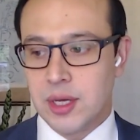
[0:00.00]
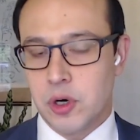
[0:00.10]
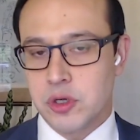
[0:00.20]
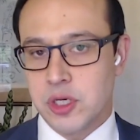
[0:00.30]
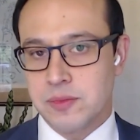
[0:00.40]

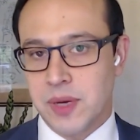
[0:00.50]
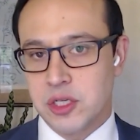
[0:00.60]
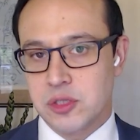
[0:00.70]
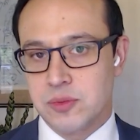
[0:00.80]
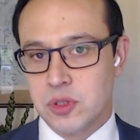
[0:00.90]
process
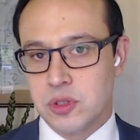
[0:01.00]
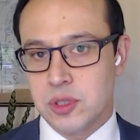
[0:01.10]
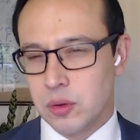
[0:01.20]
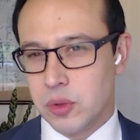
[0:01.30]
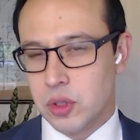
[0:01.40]
management.
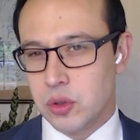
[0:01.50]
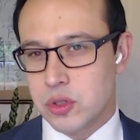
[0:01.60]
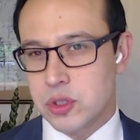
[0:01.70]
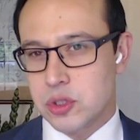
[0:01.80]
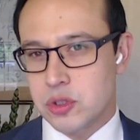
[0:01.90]
We
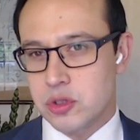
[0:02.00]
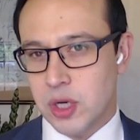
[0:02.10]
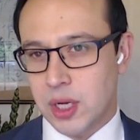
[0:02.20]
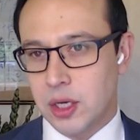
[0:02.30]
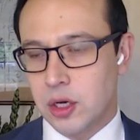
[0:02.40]
use
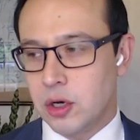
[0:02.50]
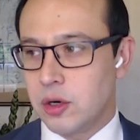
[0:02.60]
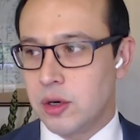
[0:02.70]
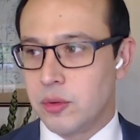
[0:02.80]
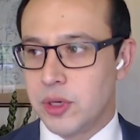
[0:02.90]

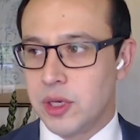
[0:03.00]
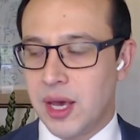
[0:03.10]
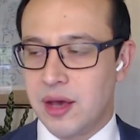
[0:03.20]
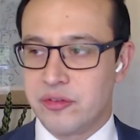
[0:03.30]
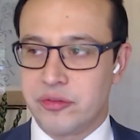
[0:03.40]
Trello, and we
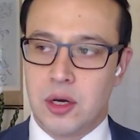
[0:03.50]
have